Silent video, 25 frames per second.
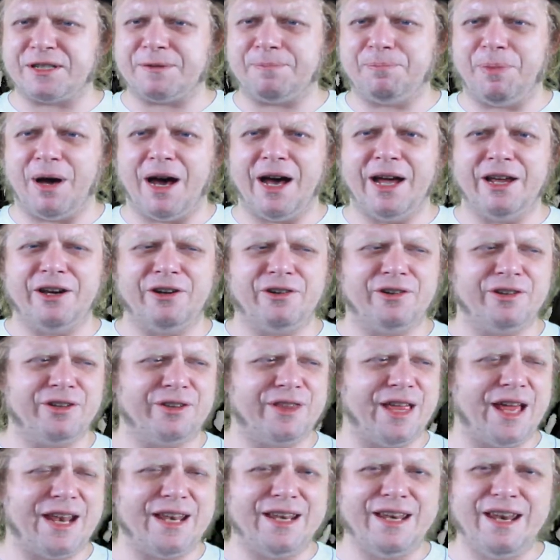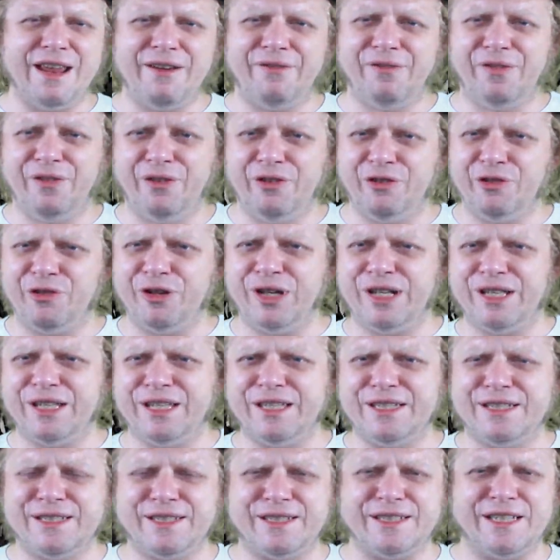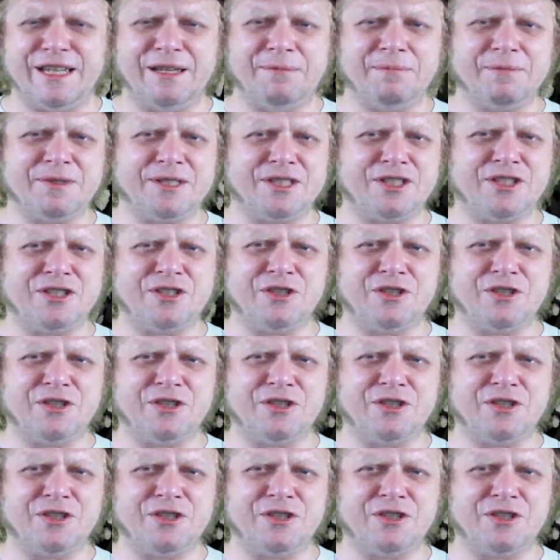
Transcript: spiral that never really seems